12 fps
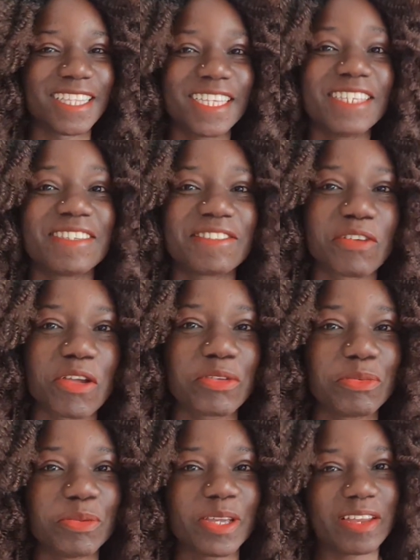this is
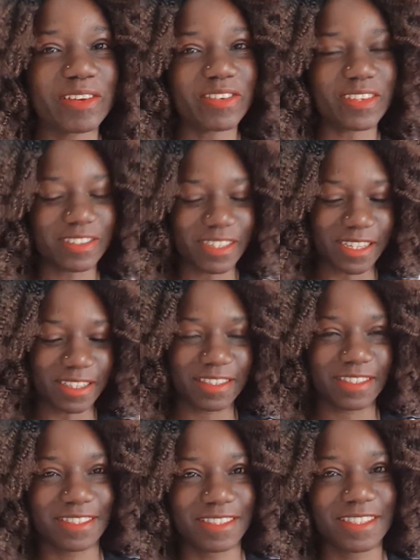going to be interesting.
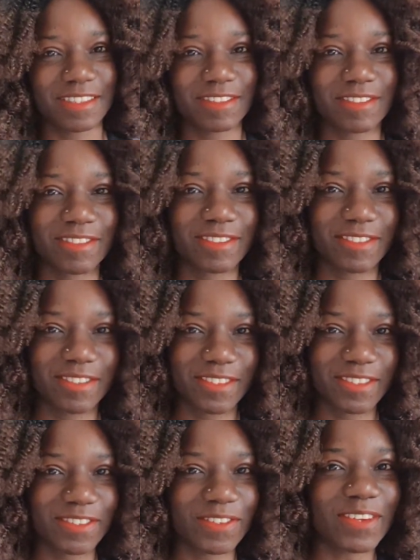
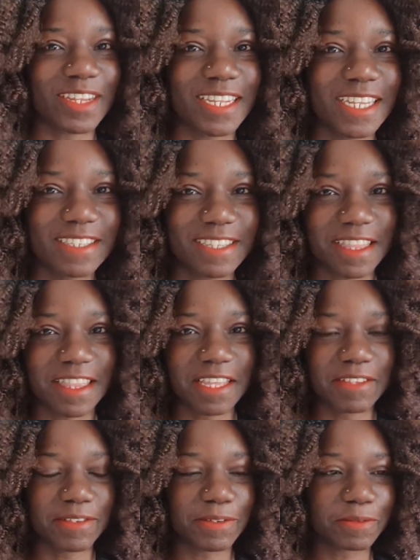Or at least I
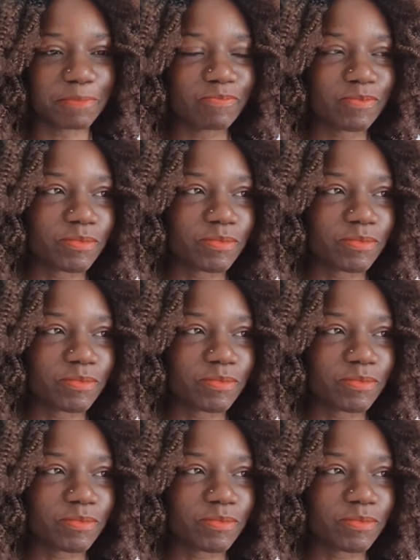think so.